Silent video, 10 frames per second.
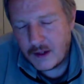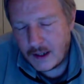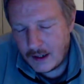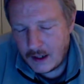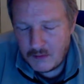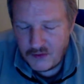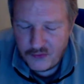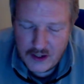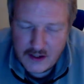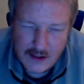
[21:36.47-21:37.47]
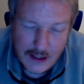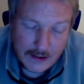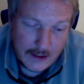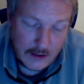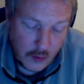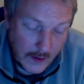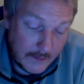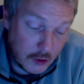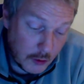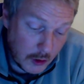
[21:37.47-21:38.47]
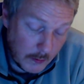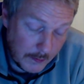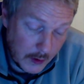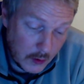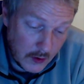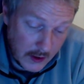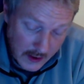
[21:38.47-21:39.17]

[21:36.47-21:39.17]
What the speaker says: let me phrase it like that. Quantum computing